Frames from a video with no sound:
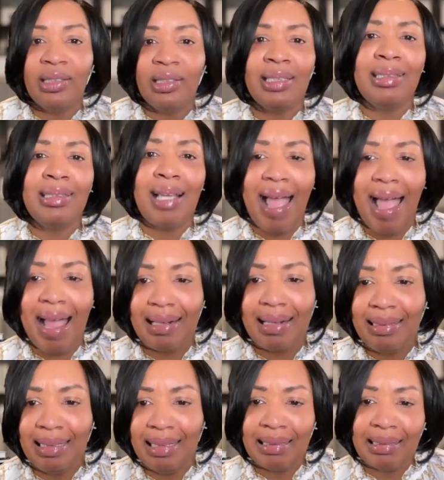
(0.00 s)
the
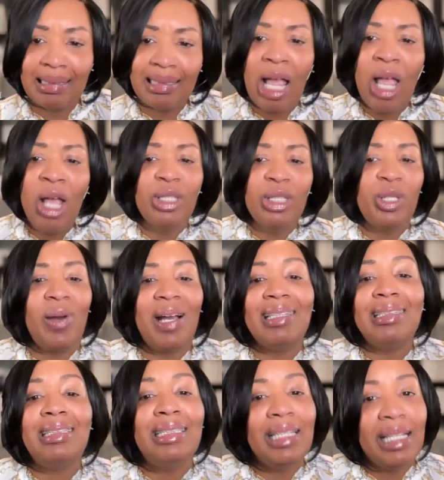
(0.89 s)
tactics to
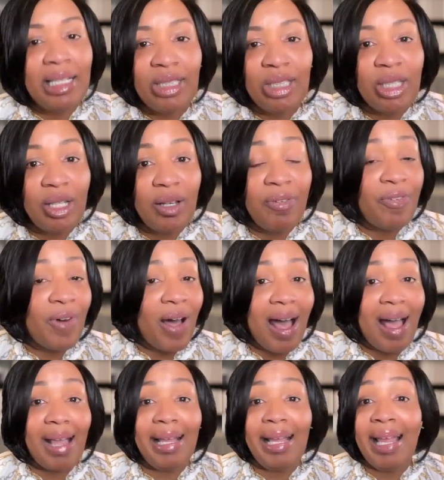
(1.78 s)

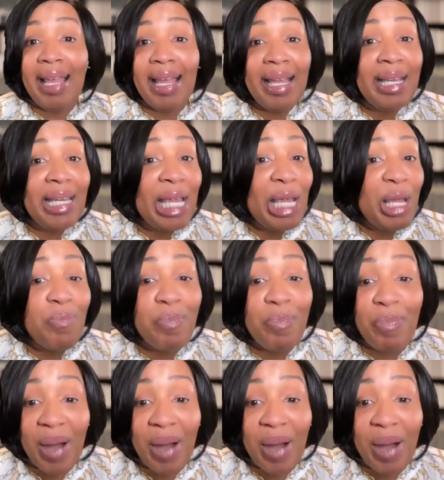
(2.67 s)
identify any